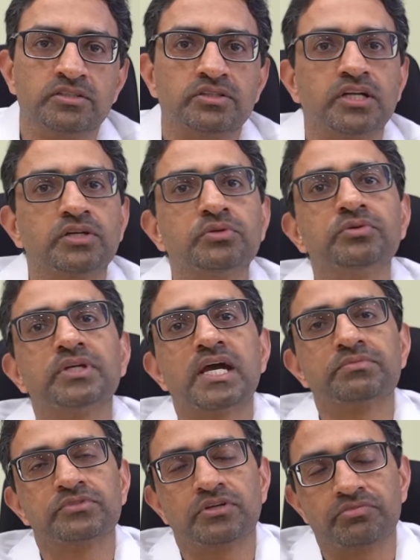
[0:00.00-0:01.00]
So the two
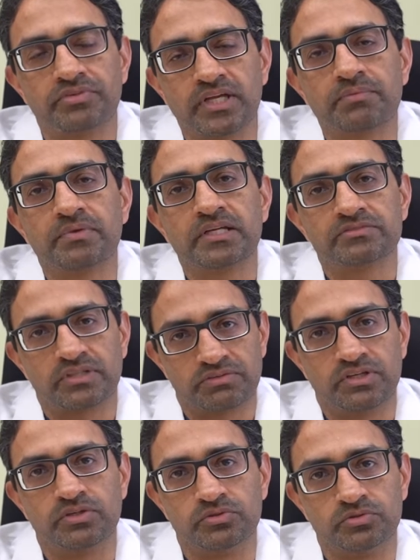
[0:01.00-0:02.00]
types of knee
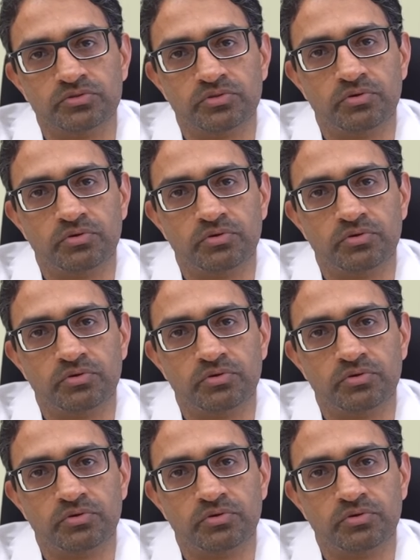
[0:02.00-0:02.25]
replacement we do.